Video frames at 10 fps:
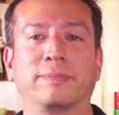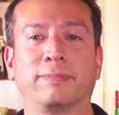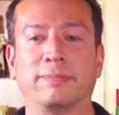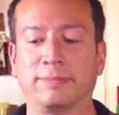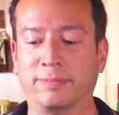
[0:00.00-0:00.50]

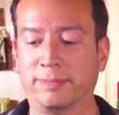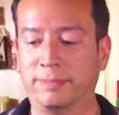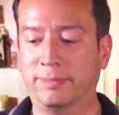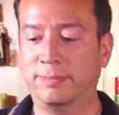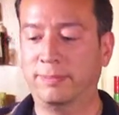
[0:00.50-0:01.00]

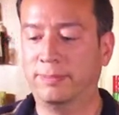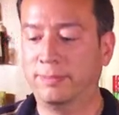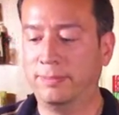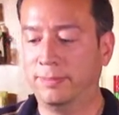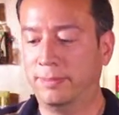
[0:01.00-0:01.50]

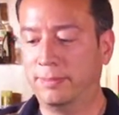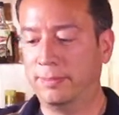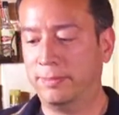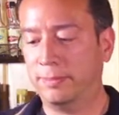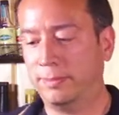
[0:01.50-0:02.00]

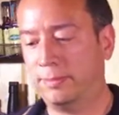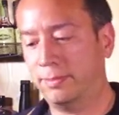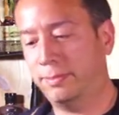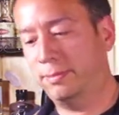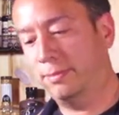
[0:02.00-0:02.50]

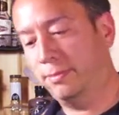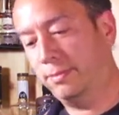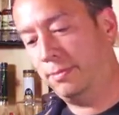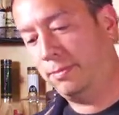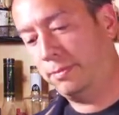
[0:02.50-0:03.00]

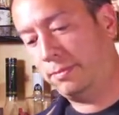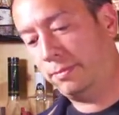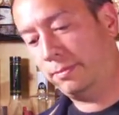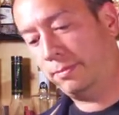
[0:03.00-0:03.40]
This person isn't speaking.